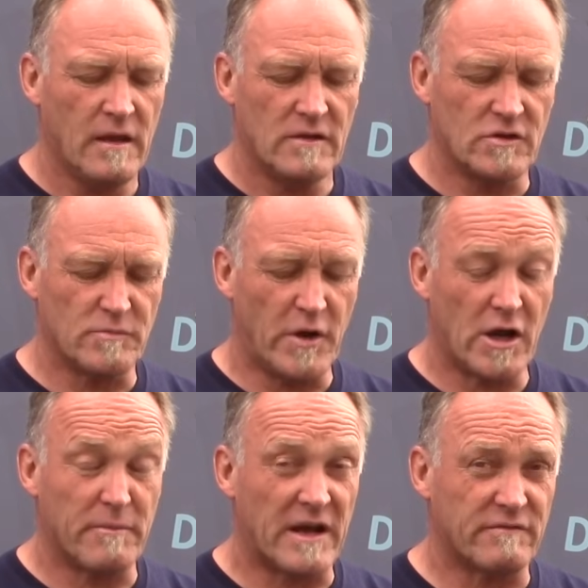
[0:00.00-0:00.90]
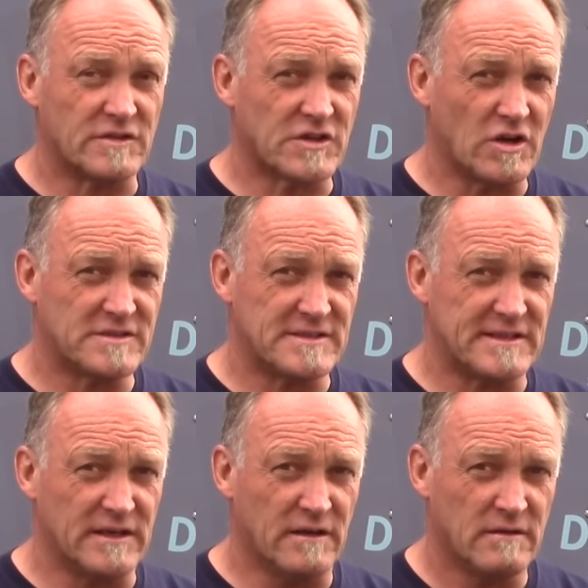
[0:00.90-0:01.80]
The other part about
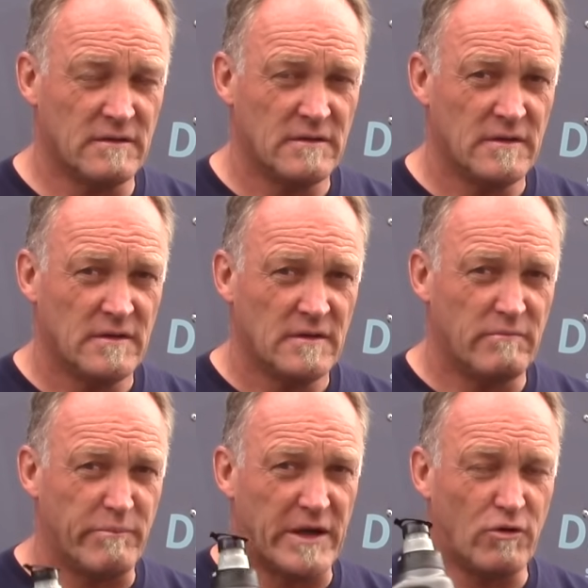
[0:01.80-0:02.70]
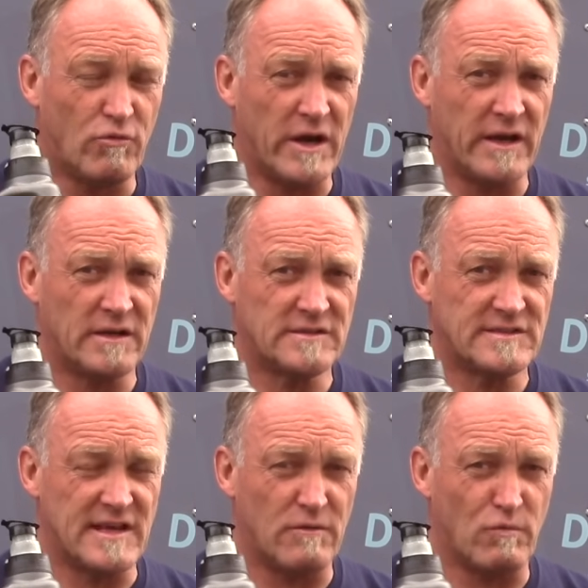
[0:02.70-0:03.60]
viscosity, Bellray's
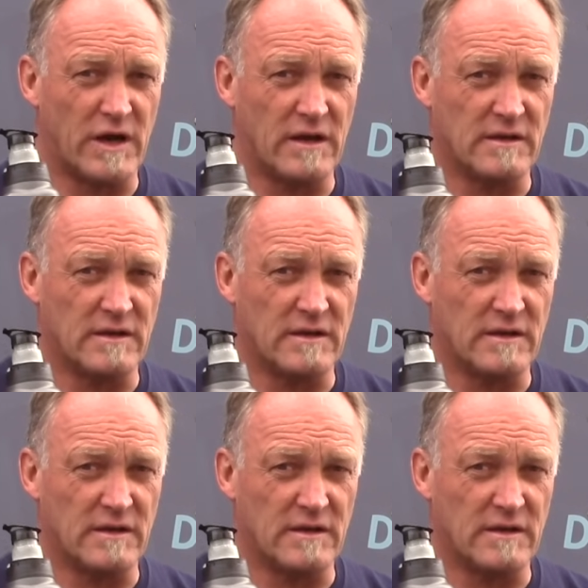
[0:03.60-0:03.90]
10 weight